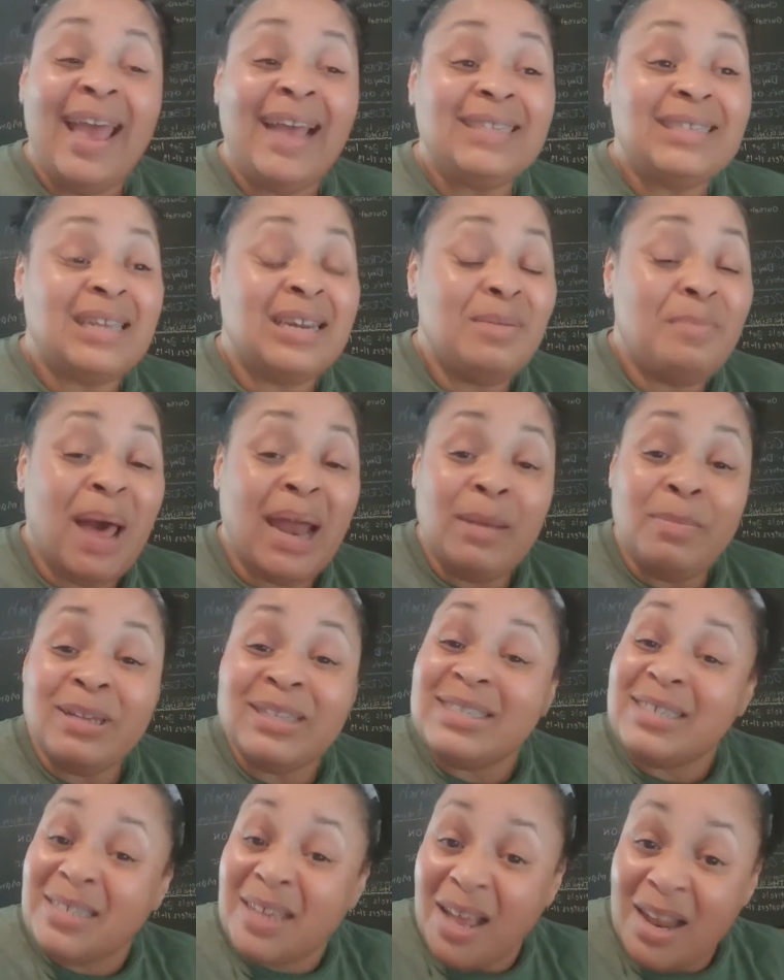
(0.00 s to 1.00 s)
Has anybody
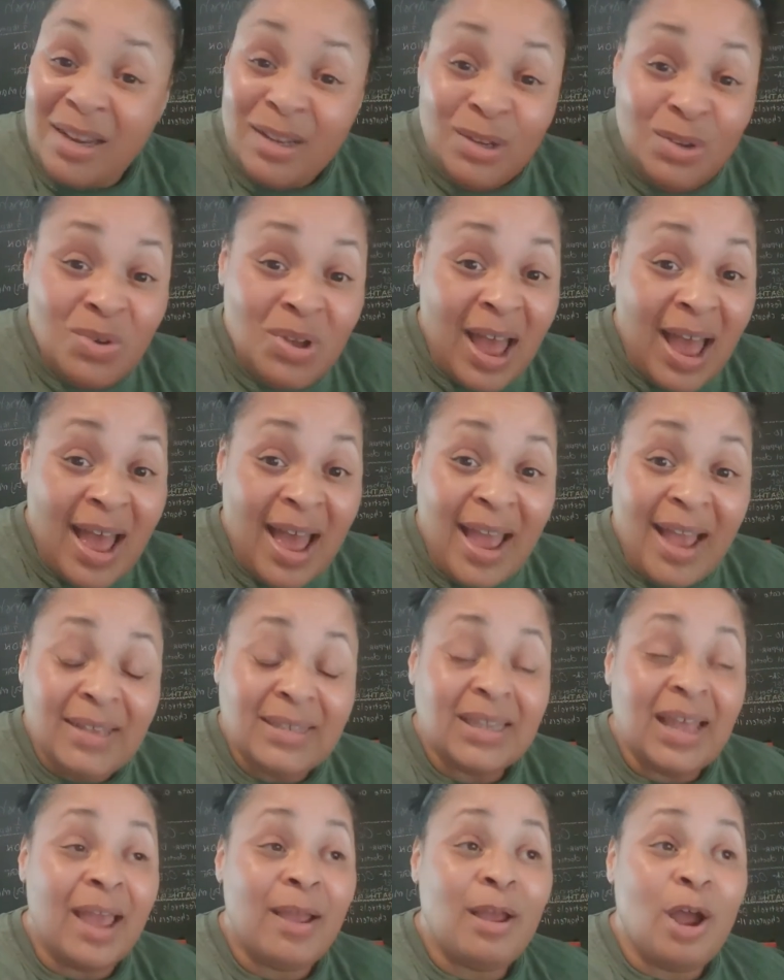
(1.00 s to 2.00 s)
been telling you
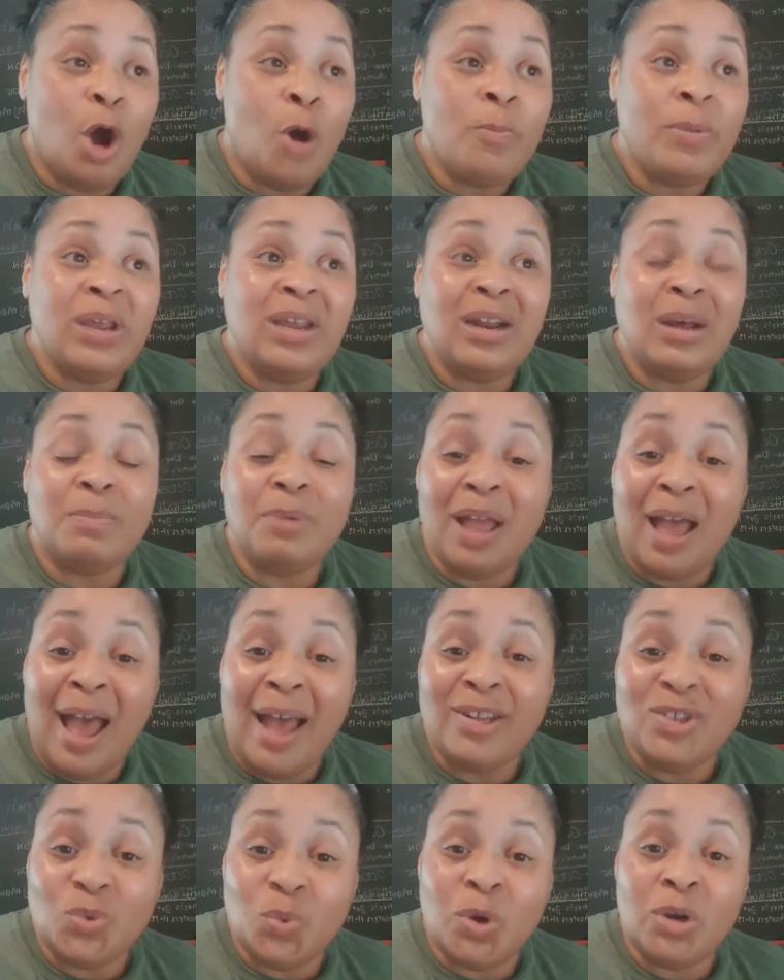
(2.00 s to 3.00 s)
guys, like opening up
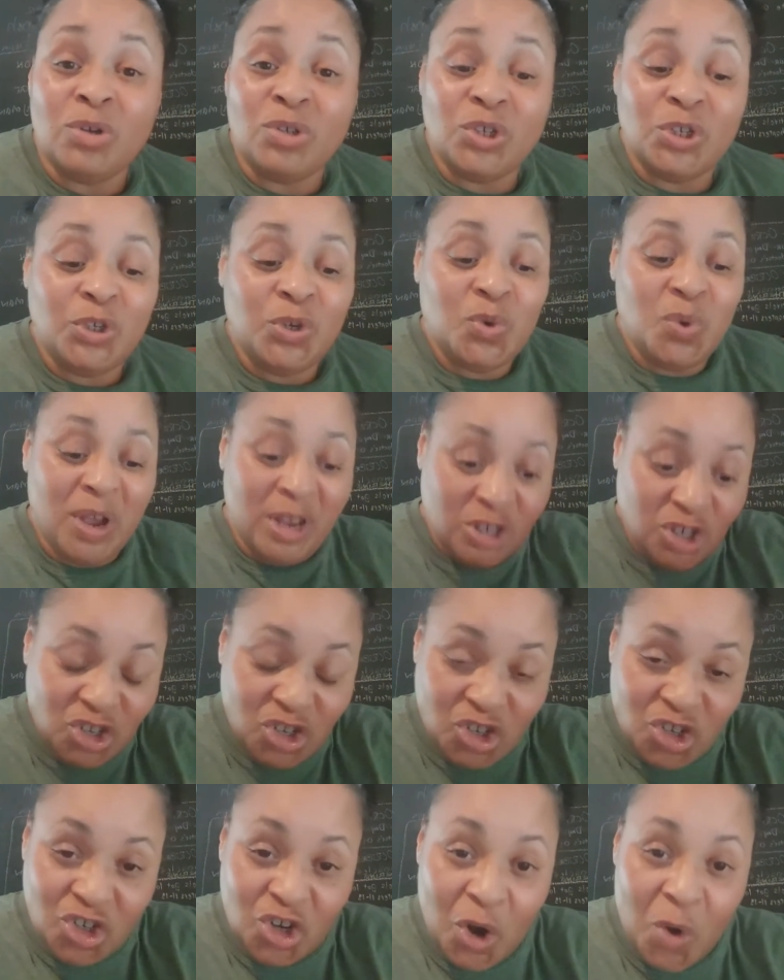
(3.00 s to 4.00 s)
God's word to you
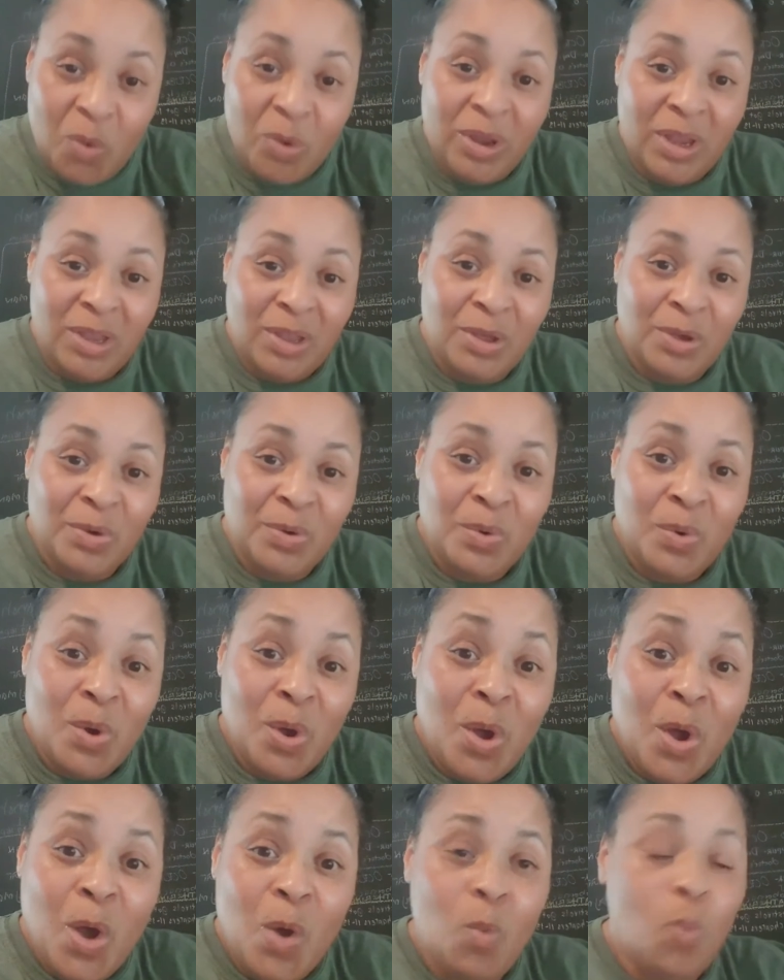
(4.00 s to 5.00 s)
and showing
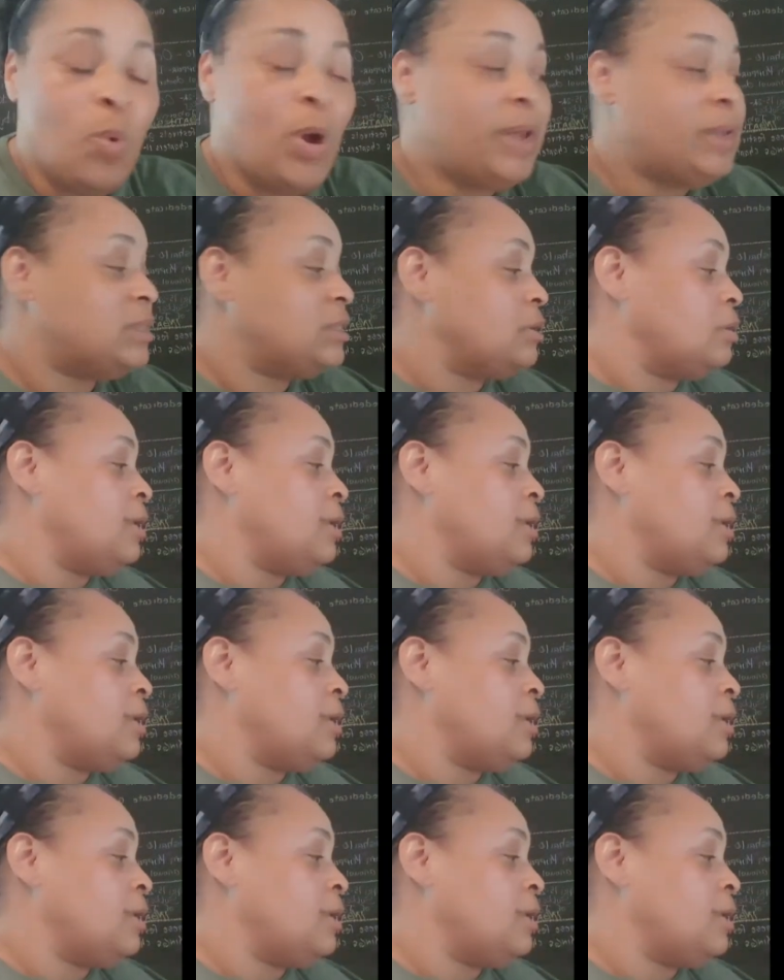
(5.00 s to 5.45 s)
you what?